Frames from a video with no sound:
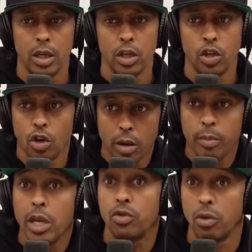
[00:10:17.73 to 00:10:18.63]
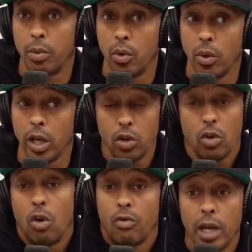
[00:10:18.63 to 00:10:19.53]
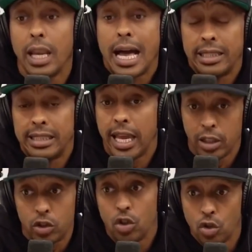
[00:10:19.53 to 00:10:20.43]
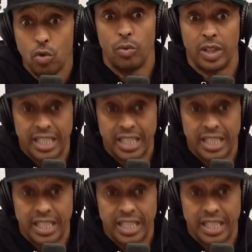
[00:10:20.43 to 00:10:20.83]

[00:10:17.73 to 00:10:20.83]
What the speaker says: You're miserable. And you don't realize that until you